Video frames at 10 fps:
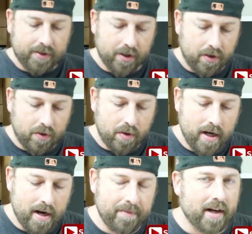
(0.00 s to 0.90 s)
So
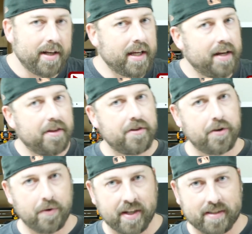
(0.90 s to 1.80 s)
I'm not gonna get into the
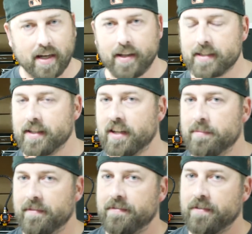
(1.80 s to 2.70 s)
tuning side. That's gonna
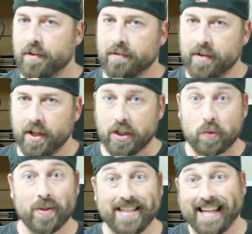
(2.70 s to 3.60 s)
come in further
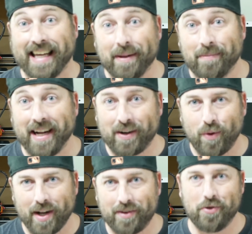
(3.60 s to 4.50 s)
videos once I get my
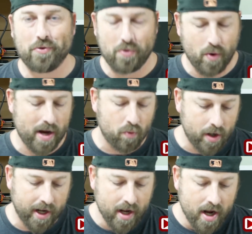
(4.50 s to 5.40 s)
quad tuned the way I
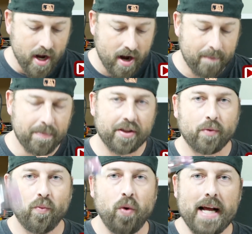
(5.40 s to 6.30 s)
want it. Um, but the
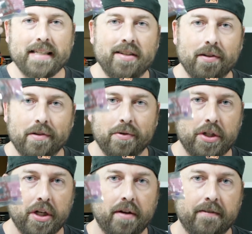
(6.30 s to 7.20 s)

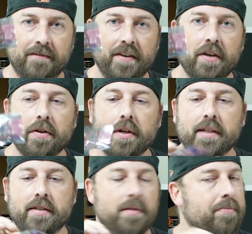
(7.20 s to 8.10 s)
resolution of feel
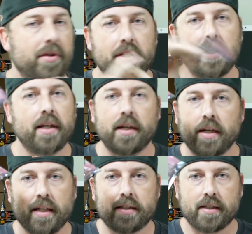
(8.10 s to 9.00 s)
is completely,
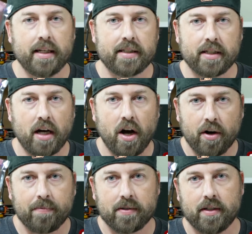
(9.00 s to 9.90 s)
it's it's
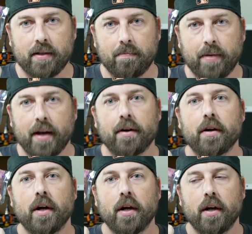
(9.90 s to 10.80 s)
100% better,
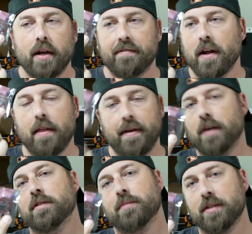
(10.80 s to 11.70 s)
if not
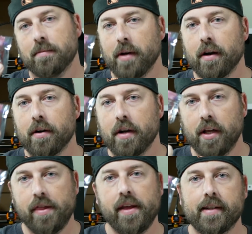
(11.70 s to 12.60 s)
1,000% better
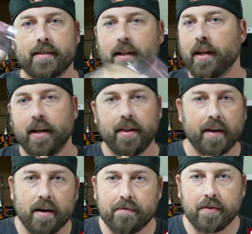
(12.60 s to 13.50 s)
in this than
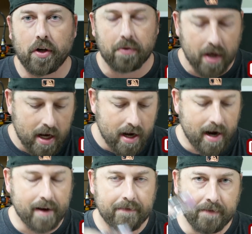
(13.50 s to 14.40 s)
anything I've flown.
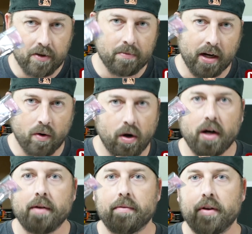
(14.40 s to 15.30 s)
I feel my
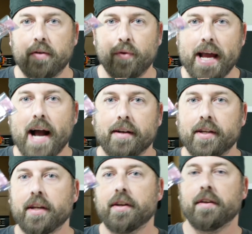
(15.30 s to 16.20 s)
quad
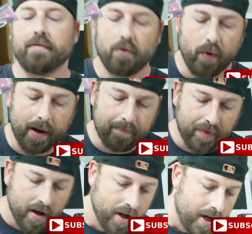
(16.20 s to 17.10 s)
reacting in a different way.
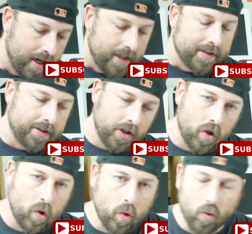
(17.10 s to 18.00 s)

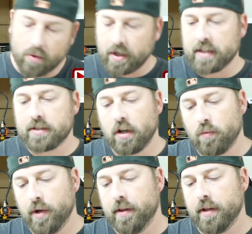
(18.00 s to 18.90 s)
So what we're gonna
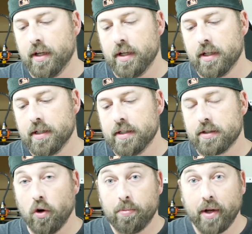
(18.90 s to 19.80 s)
start with
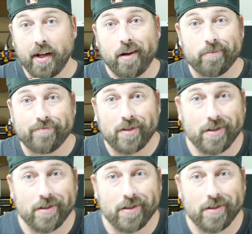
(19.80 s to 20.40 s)
is opening it up.